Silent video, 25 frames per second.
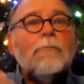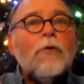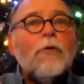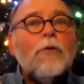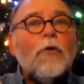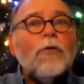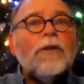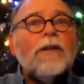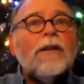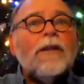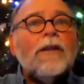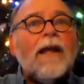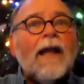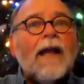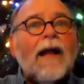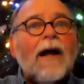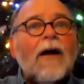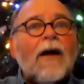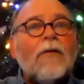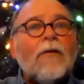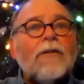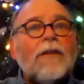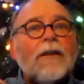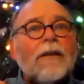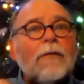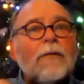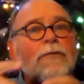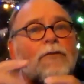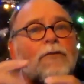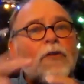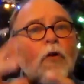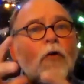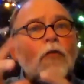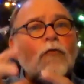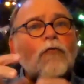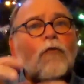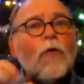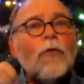pulled it out, and it was
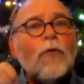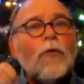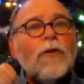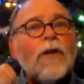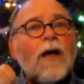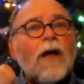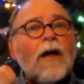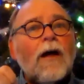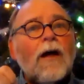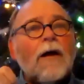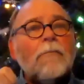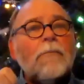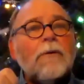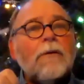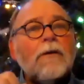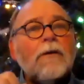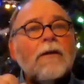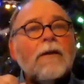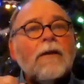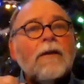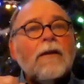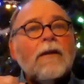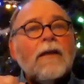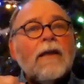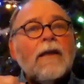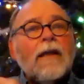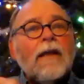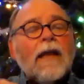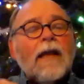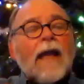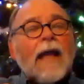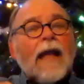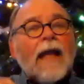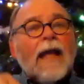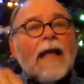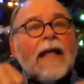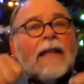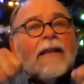all rolled up.
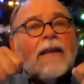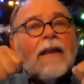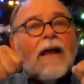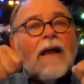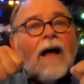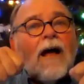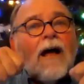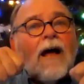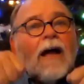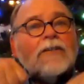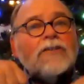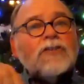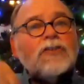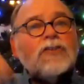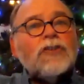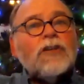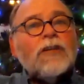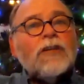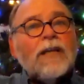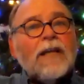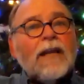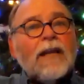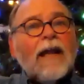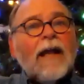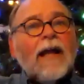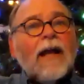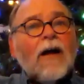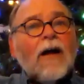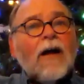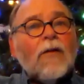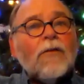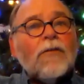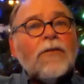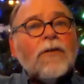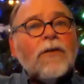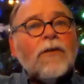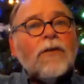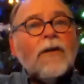And I shook it
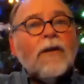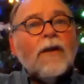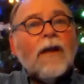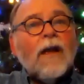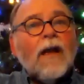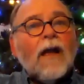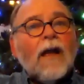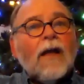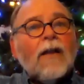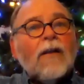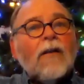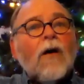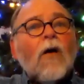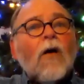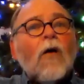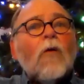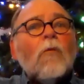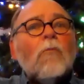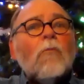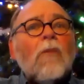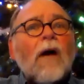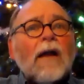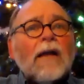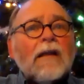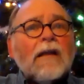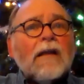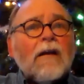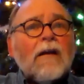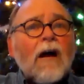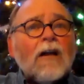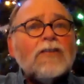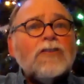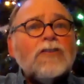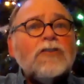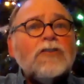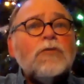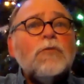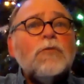out. And oh my
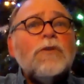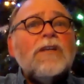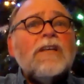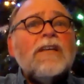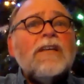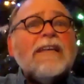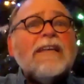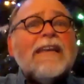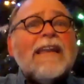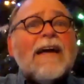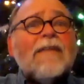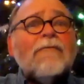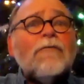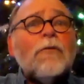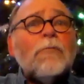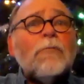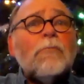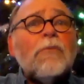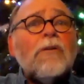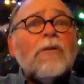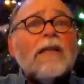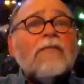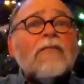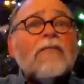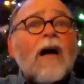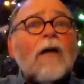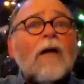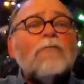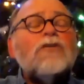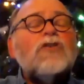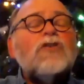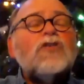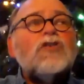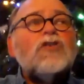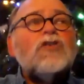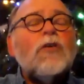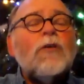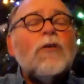gosh, you would never believe. I was
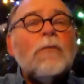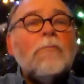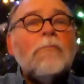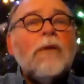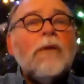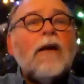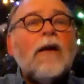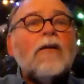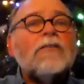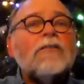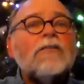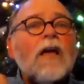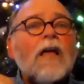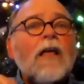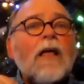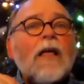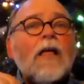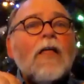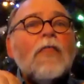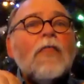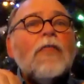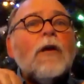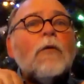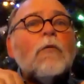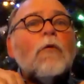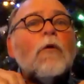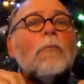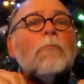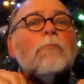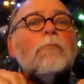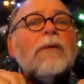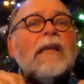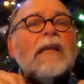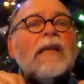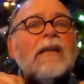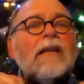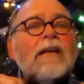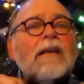so embarrassed. There were
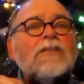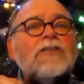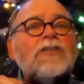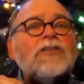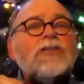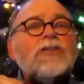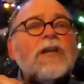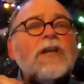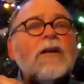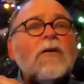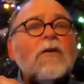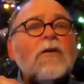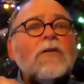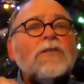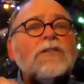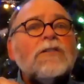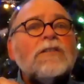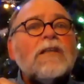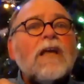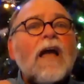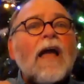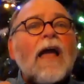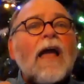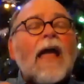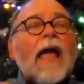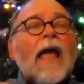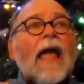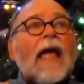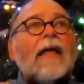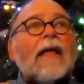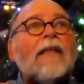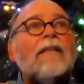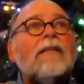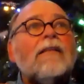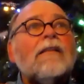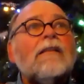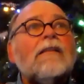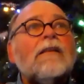peanut shells
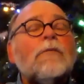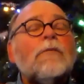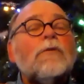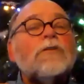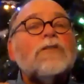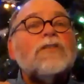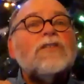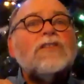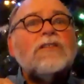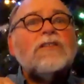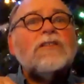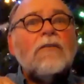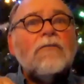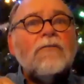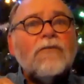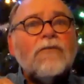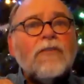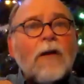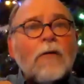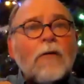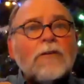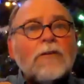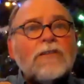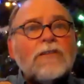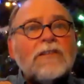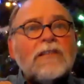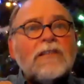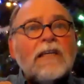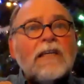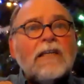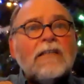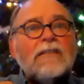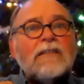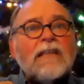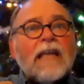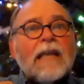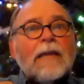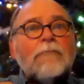and there were sunflower
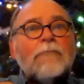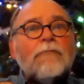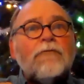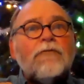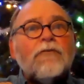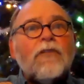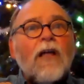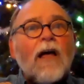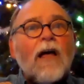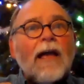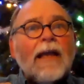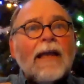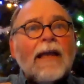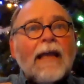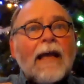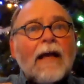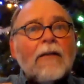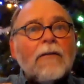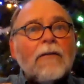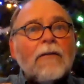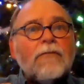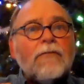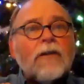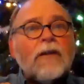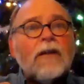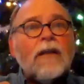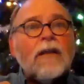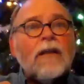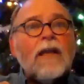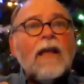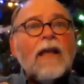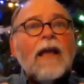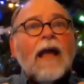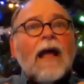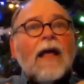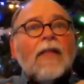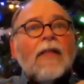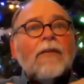seeds came flying out of it.
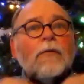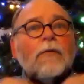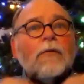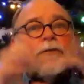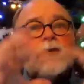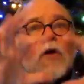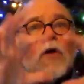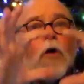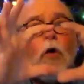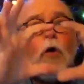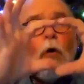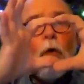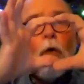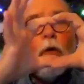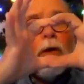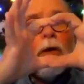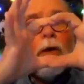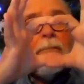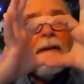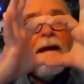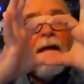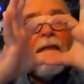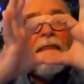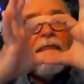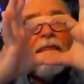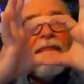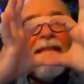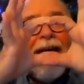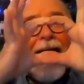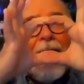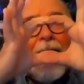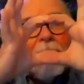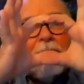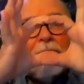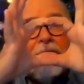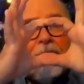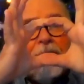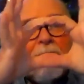And there was a hole about
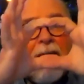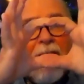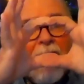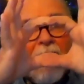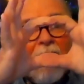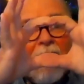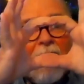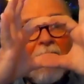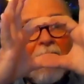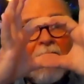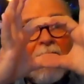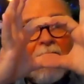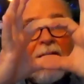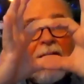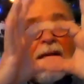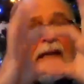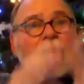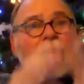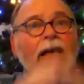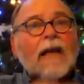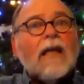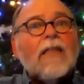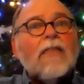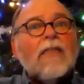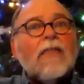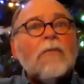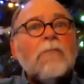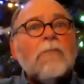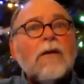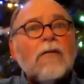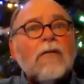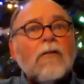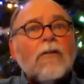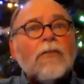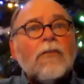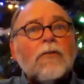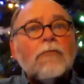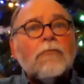that big in the
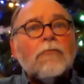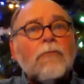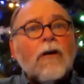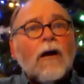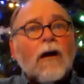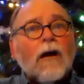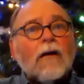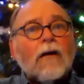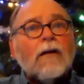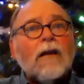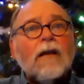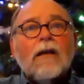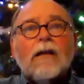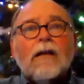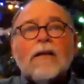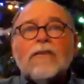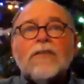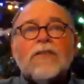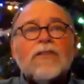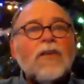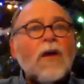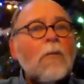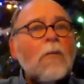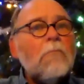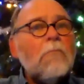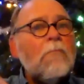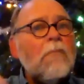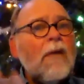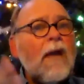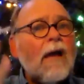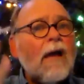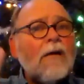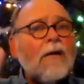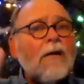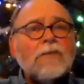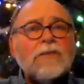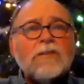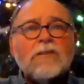middle of the rug. Some
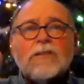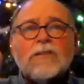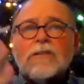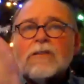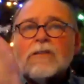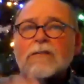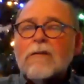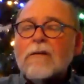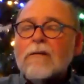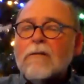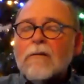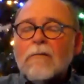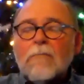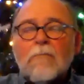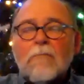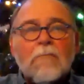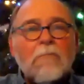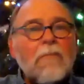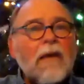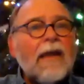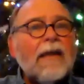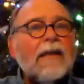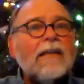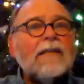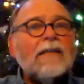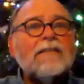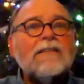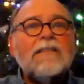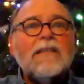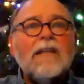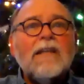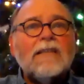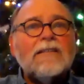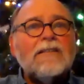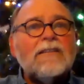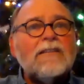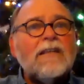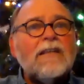mouse made its
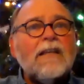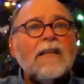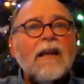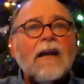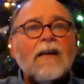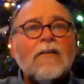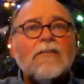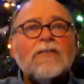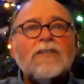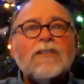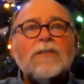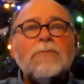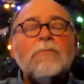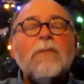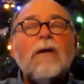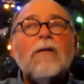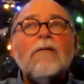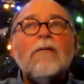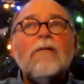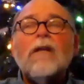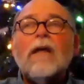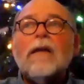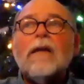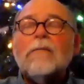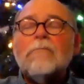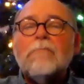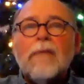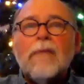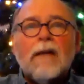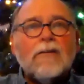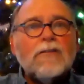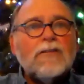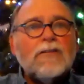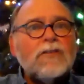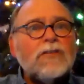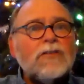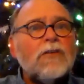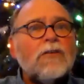nest in there, smelt like
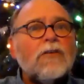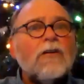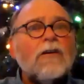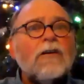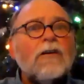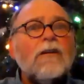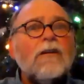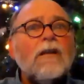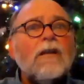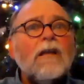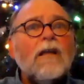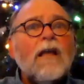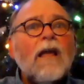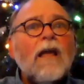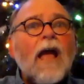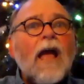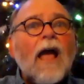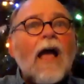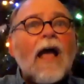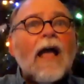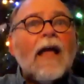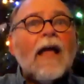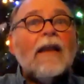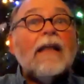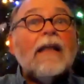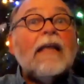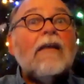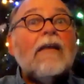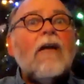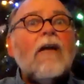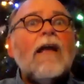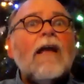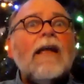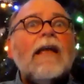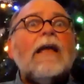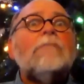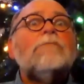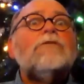mouse urine. And here
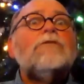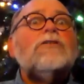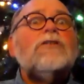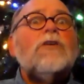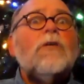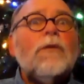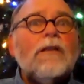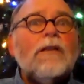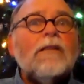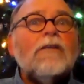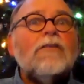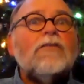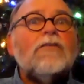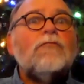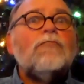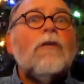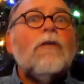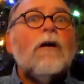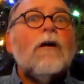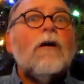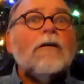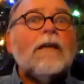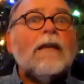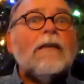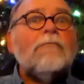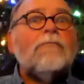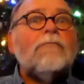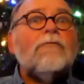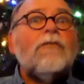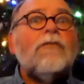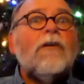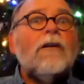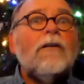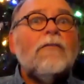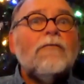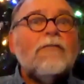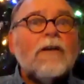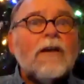I am showing this rug in
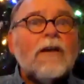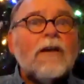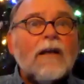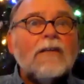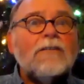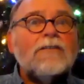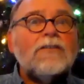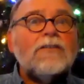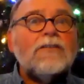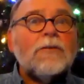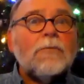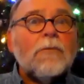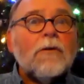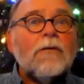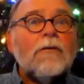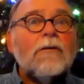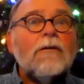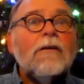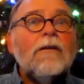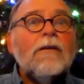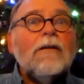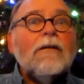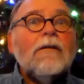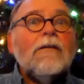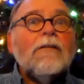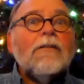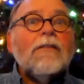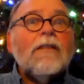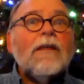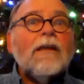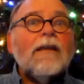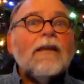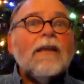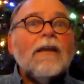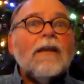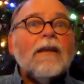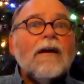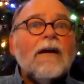front of a customer
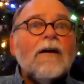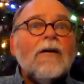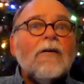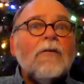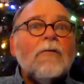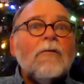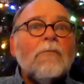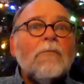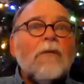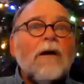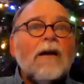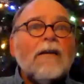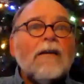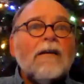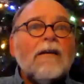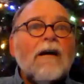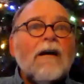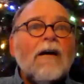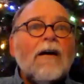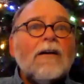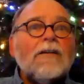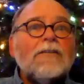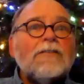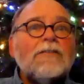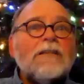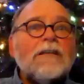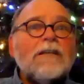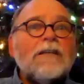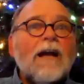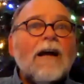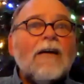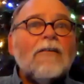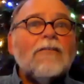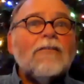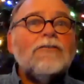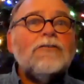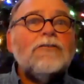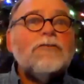thinking, oh my gosh,
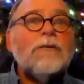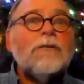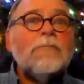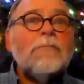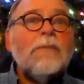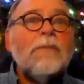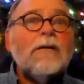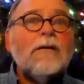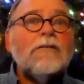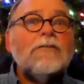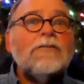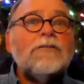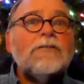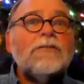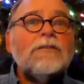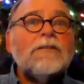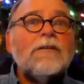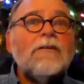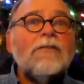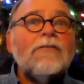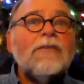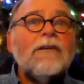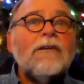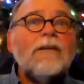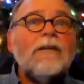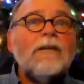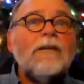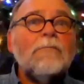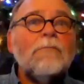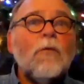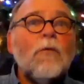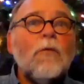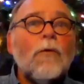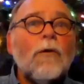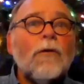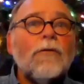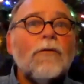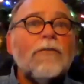how could you embarrass yourself any
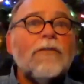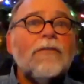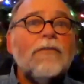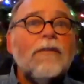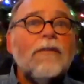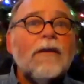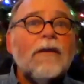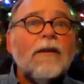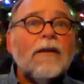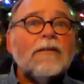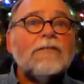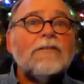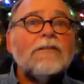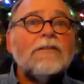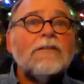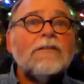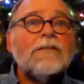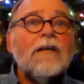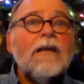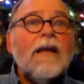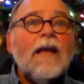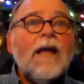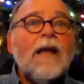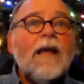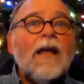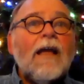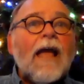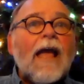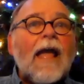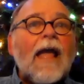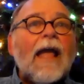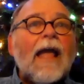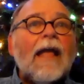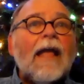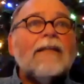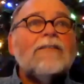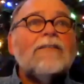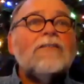more than this?
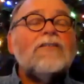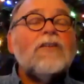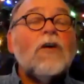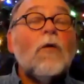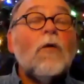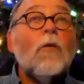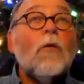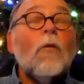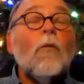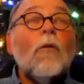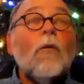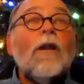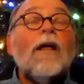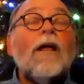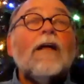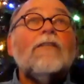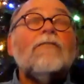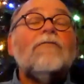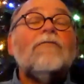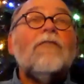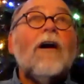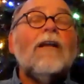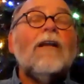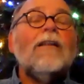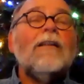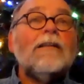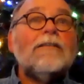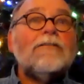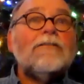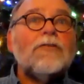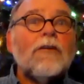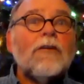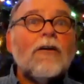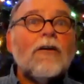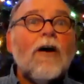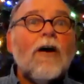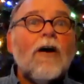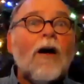And so when I finally
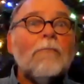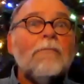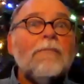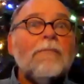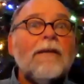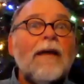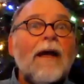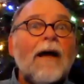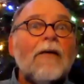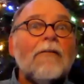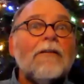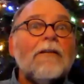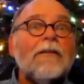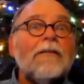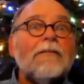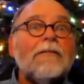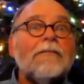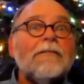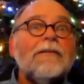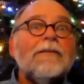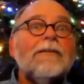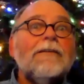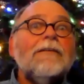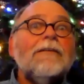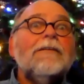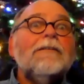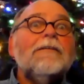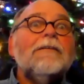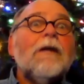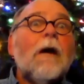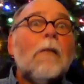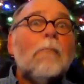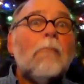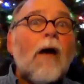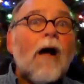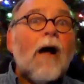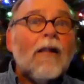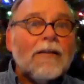sort of calmed down and
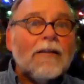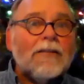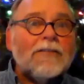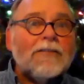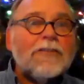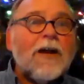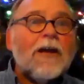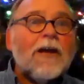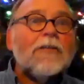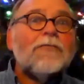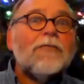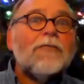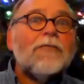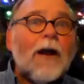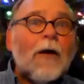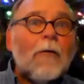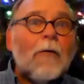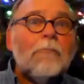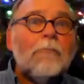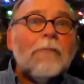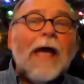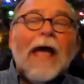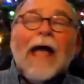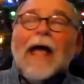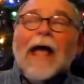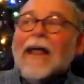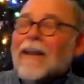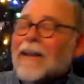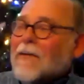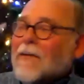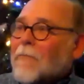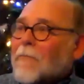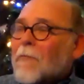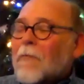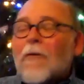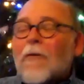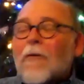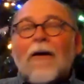apologized for how bad
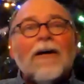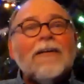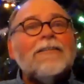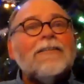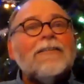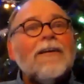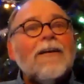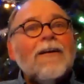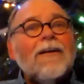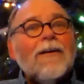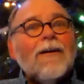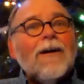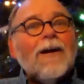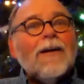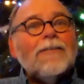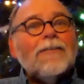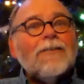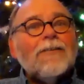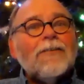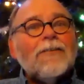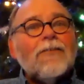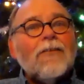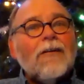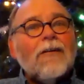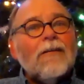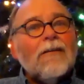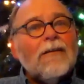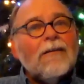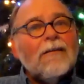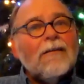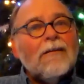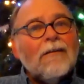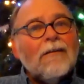it was, I just thought,